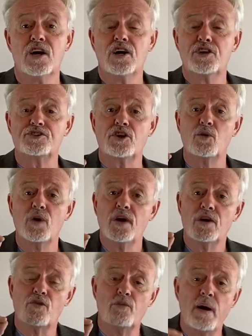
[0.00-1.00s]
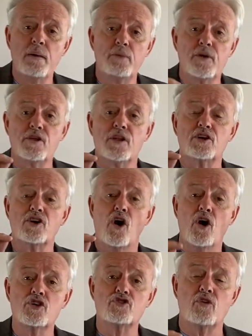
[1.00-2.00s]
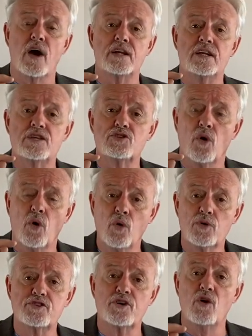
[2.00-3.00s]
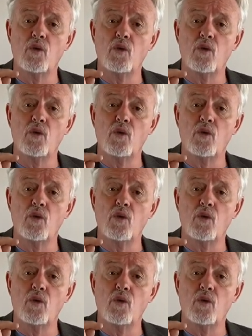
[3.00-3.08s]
So remember that the contract is also